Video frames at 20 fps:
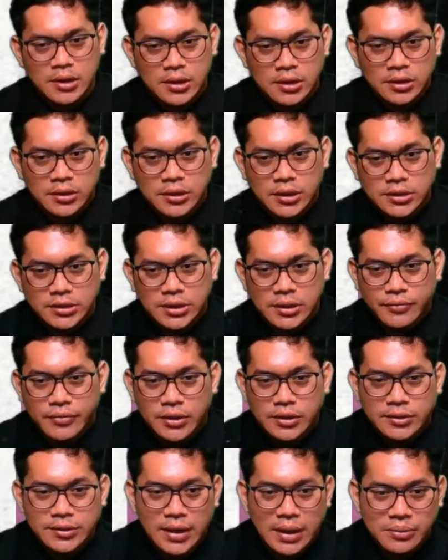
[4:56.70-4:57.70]
these
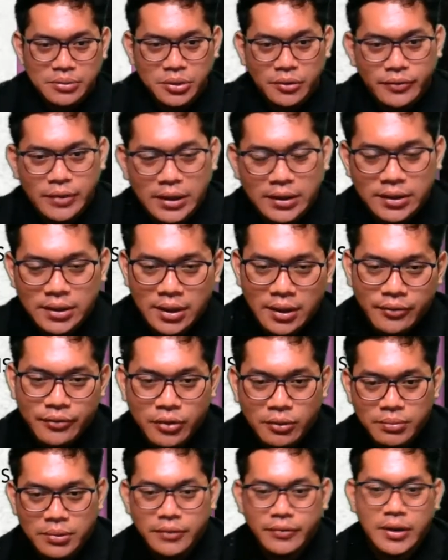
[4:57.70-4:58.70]
different types of data
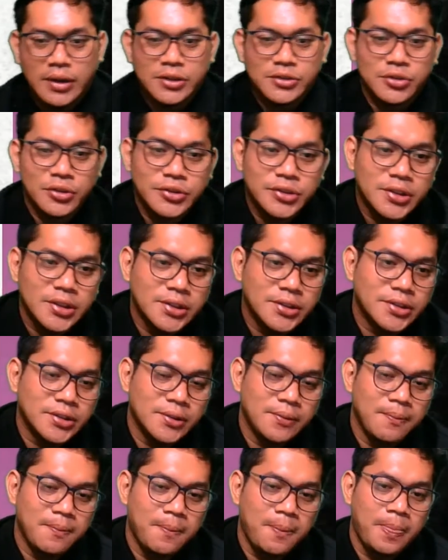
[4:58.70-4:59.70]
from the various sources.
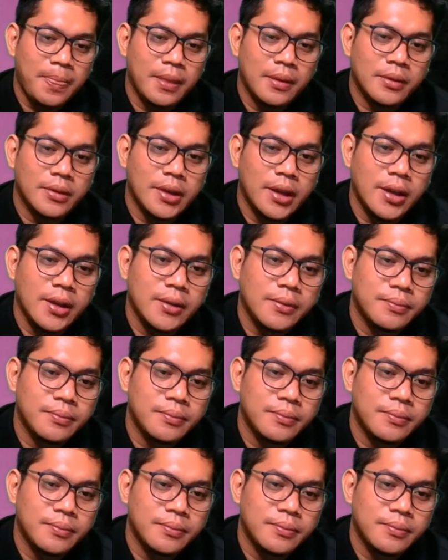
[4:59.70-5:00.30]
Okay,